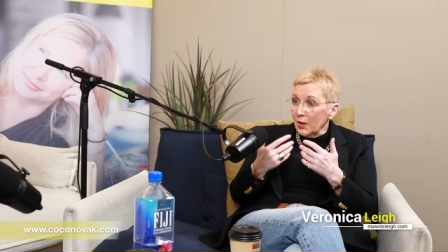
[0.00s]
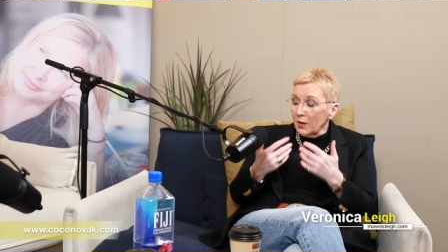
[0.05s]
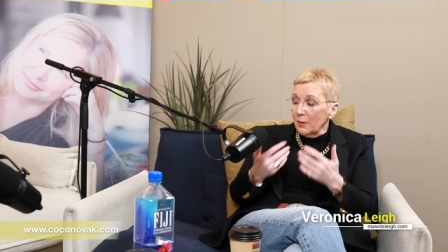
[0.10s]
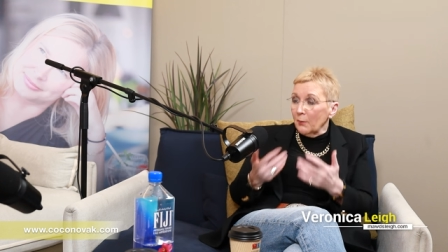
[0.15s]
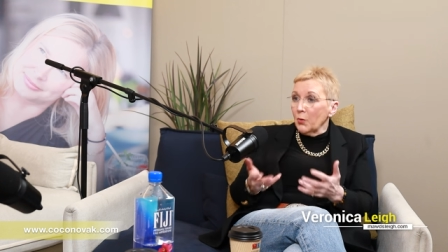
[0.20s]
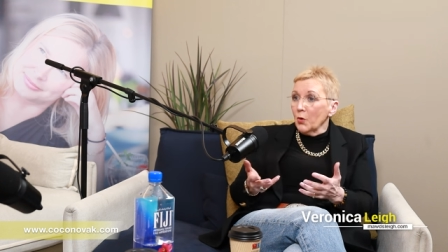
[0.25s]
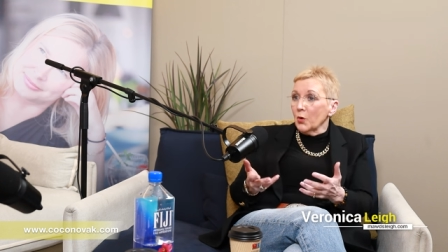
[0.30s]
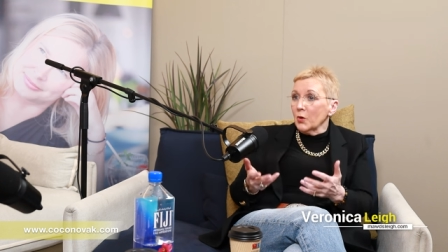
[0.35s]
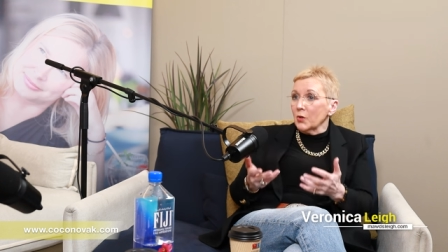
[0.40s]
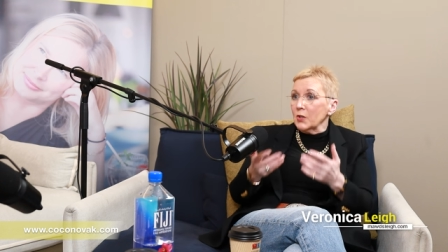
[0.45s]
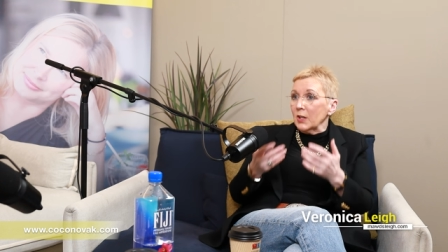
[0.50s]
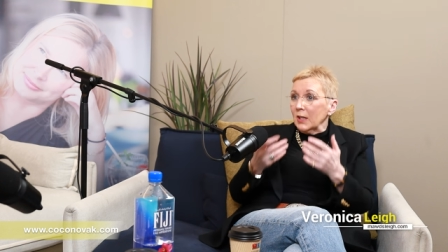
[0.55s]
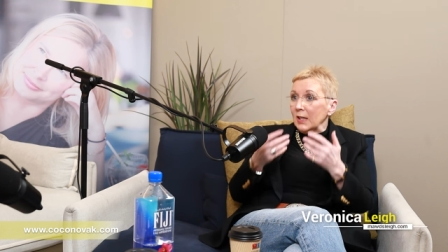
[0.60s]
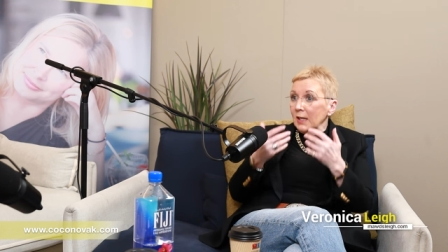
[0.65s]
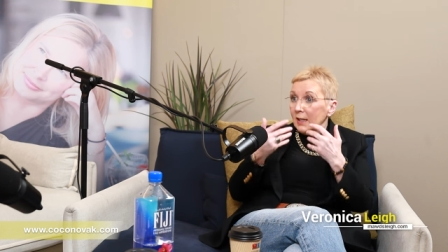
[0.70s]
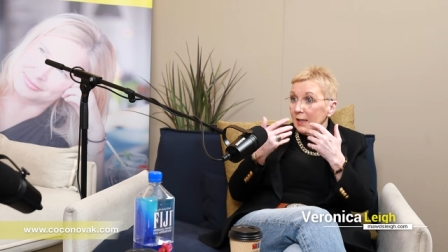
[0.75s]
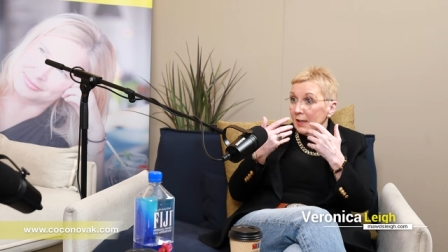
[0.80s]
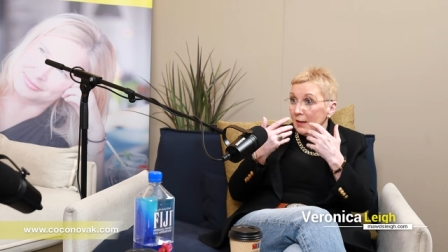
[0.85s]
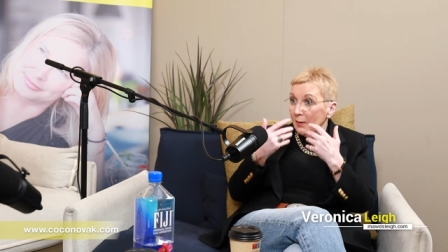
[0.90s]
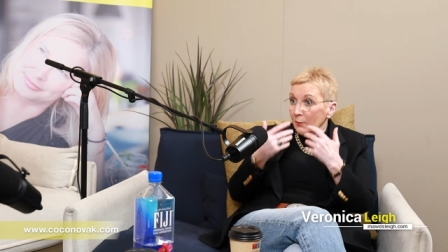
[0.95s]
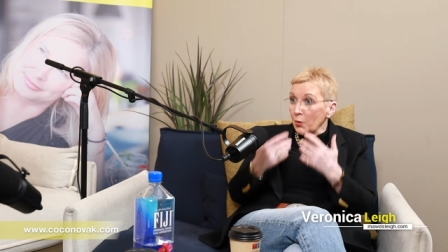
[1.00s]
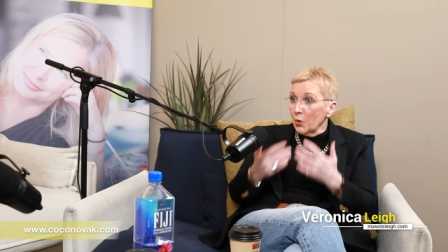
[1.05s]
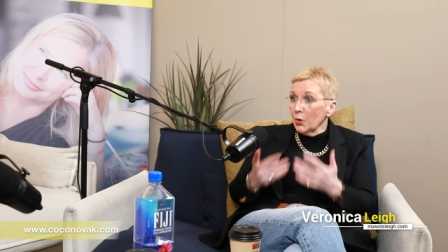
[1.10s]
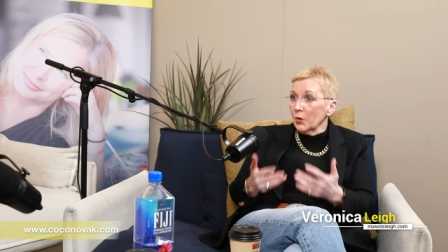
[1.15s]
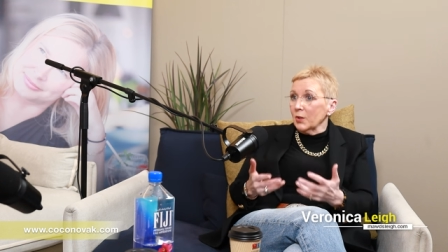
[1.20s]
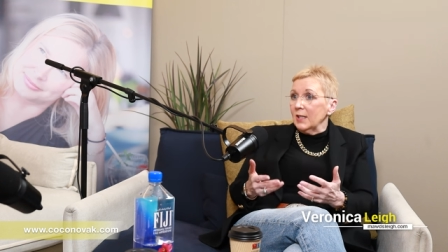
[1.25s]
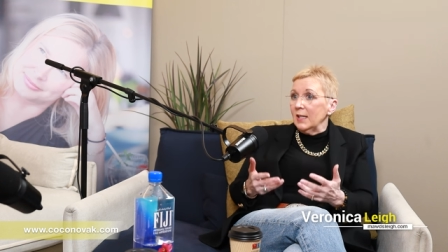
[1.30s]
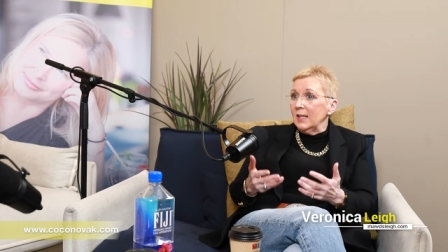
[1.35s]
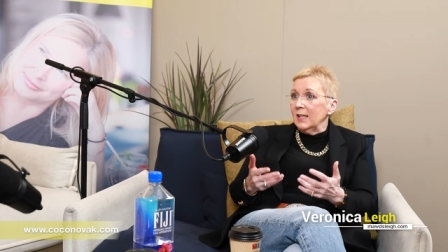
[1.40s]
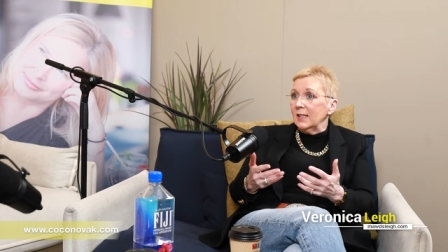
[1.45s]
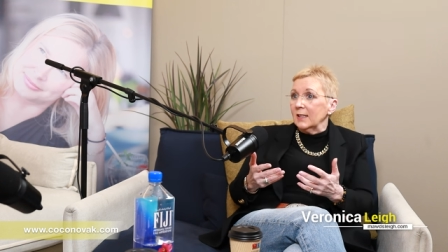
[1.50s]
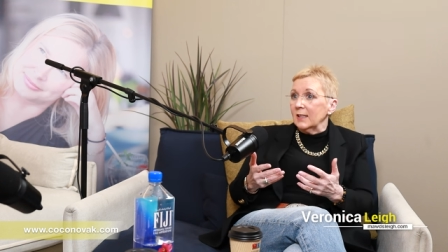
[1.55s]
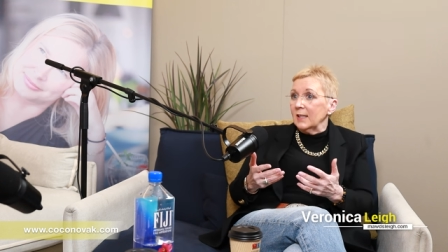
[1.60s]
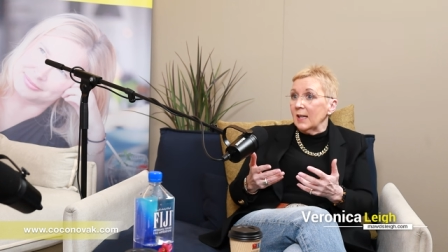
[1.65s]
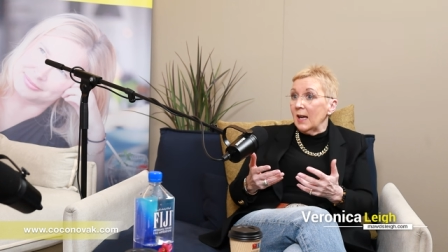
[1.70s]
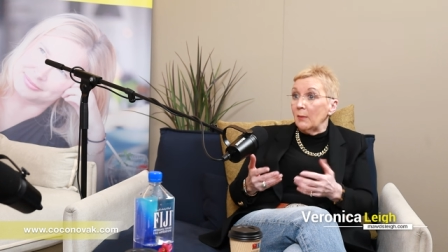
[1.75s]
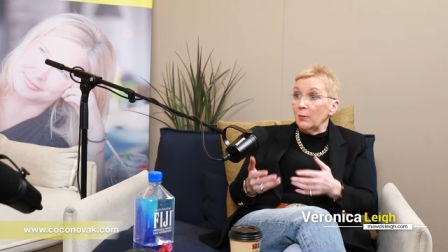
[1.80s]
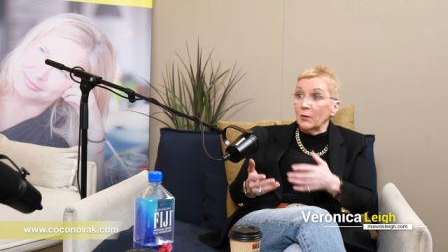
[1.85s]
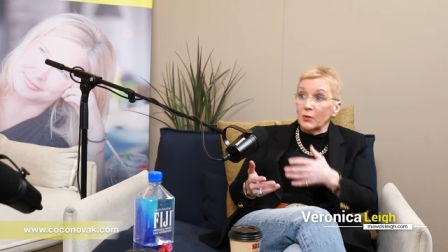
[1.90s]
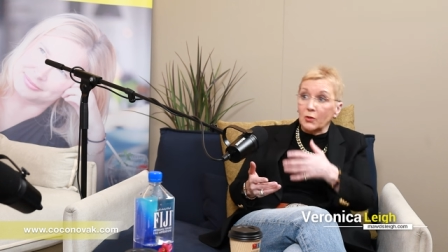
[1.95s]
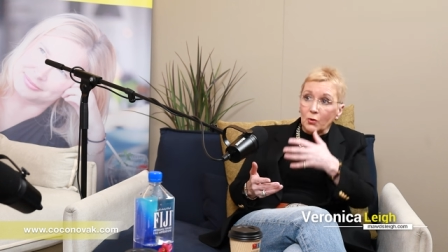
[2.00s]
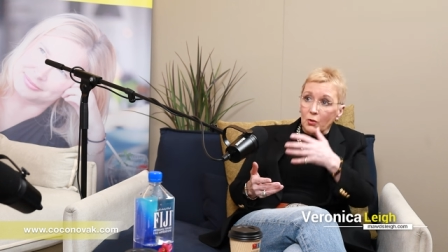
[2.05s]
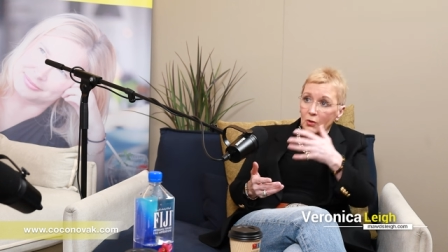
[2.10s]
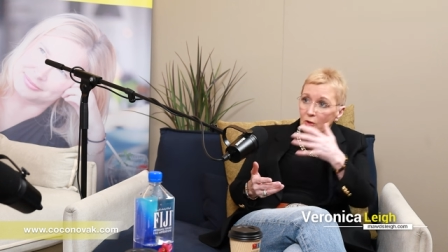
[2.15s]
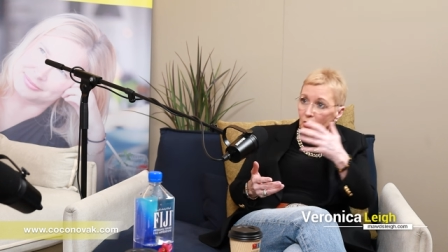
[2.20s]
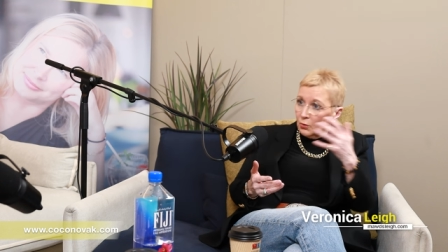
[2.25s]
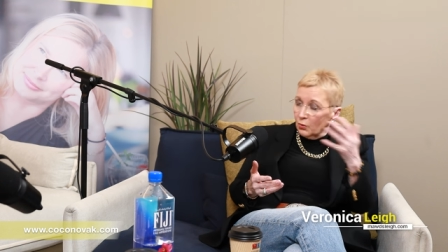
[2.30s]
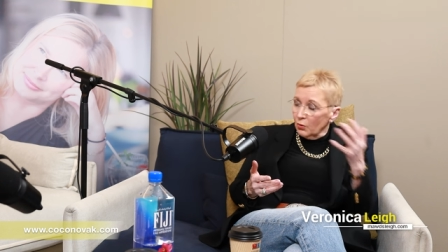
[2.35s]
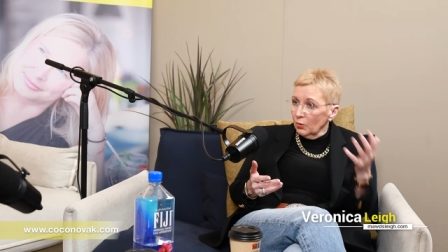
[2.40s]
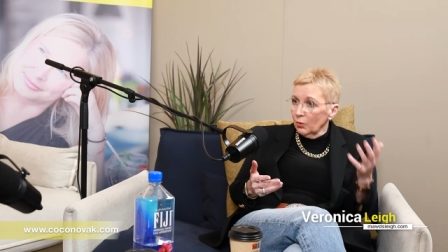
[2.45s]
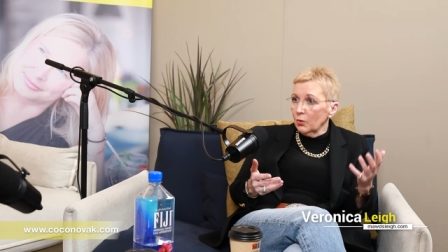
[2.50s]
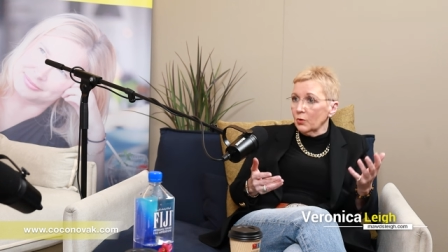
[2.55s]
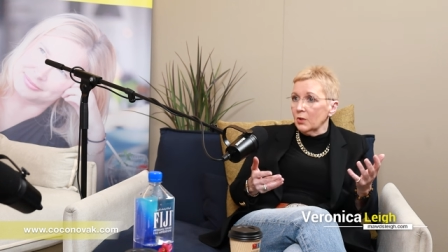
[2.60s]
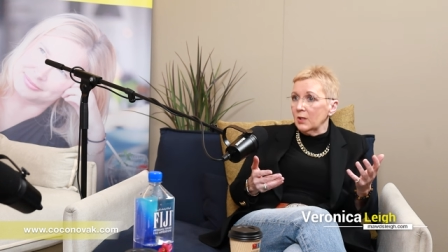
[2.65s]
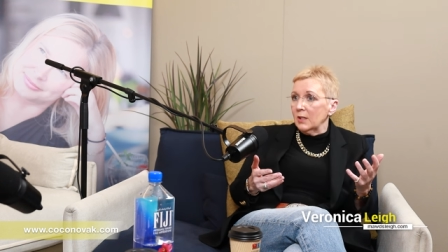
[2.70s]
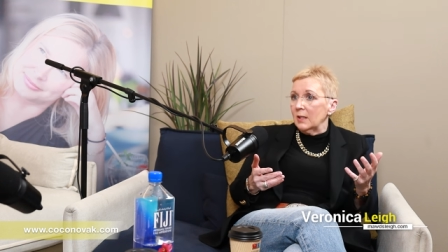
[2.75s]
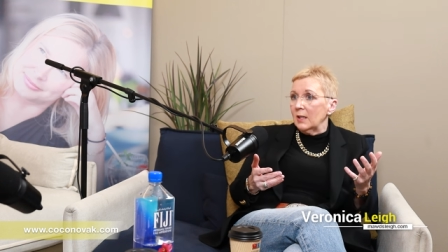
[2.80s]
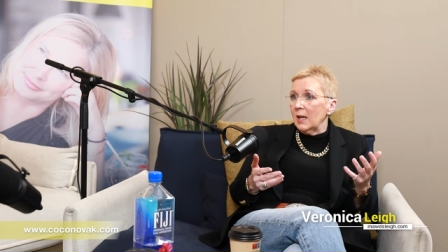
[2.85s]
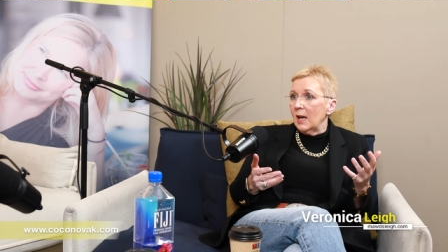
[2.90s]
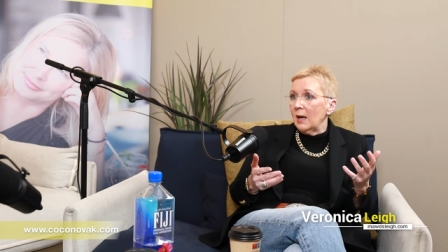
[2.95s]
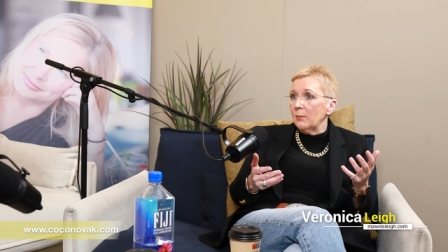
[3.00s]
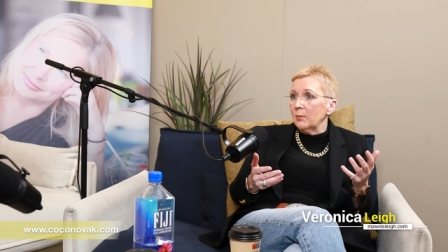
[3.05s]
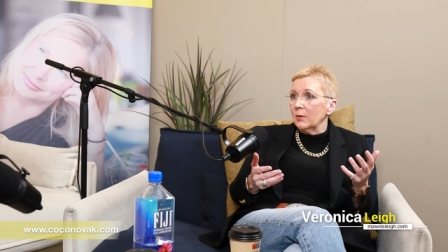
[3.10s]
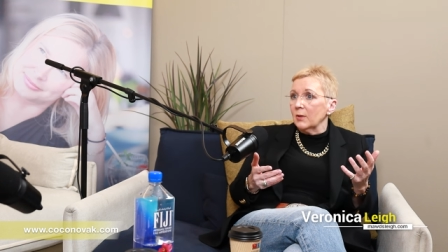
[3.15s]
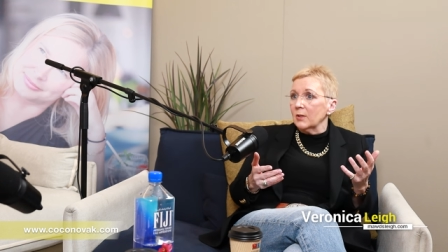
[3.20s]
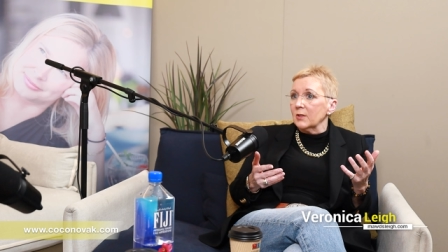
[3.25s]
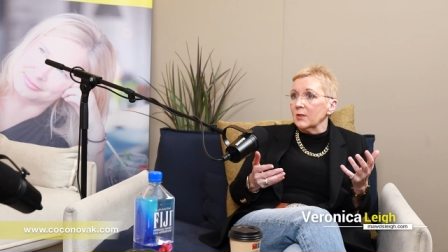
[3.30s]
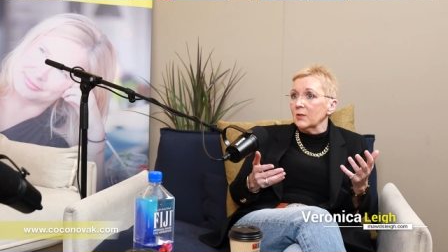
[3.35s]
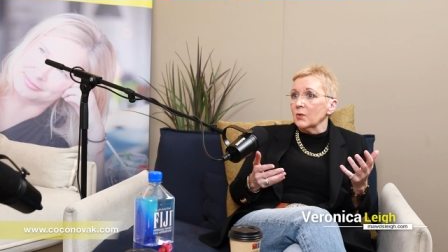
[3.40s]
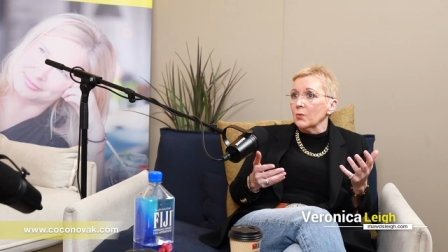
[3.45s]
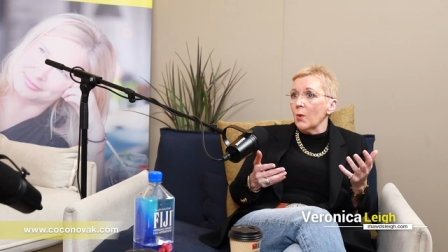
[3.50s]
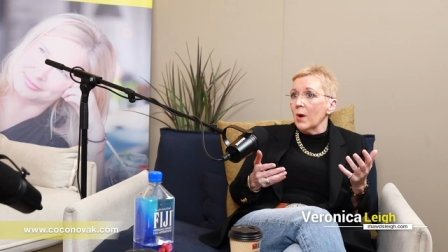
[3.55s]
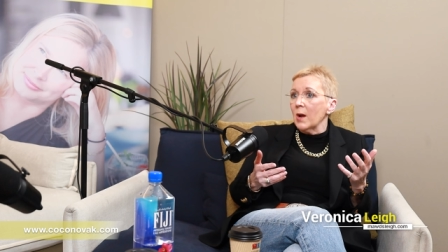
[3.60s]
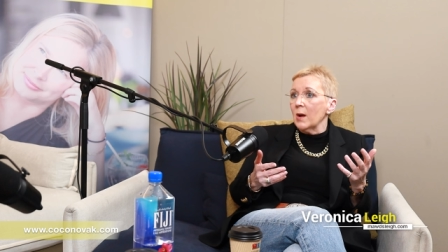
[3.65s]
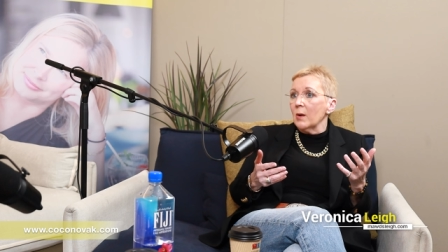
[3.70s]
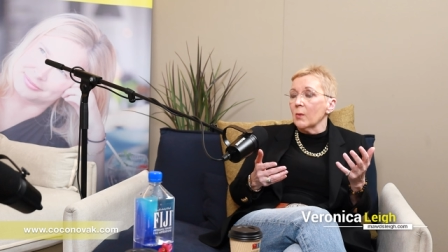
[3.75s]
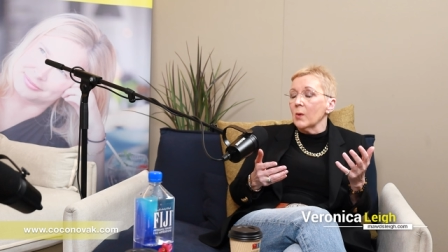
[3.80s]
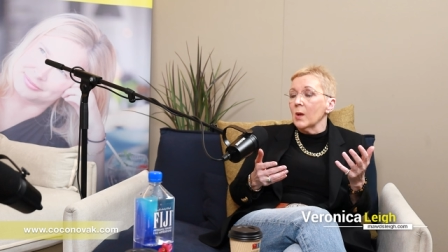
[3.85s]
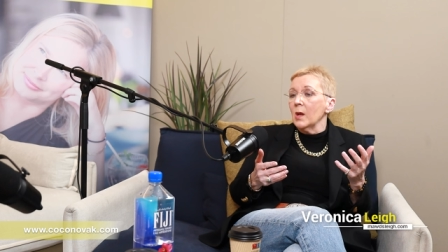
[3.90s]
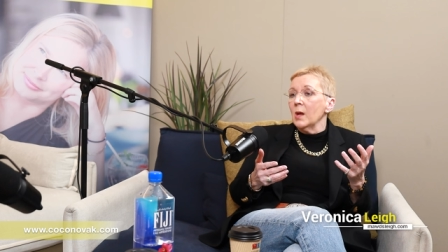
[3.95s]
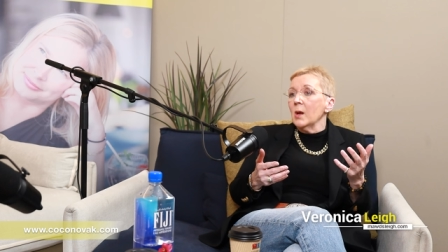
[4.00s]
I'm not drinking. I'm not taking tablets, because I took loads of tablets as well